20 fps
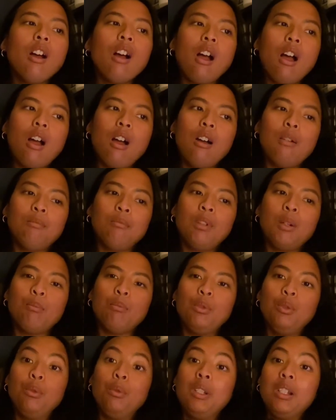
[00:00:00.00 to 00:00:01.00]

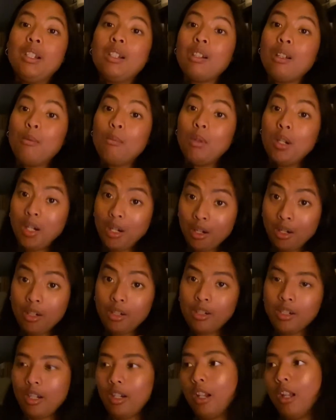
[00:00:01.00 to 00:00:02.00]
I'm doing some
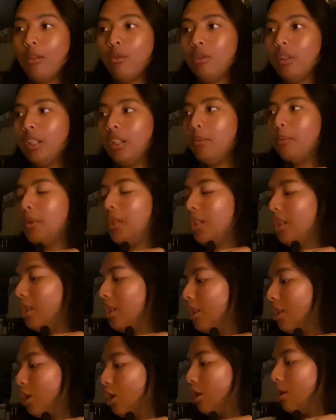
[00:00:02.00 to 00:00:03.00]
arts, and I already
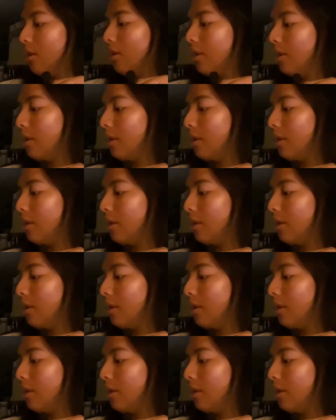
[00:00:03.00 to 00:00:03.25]
finished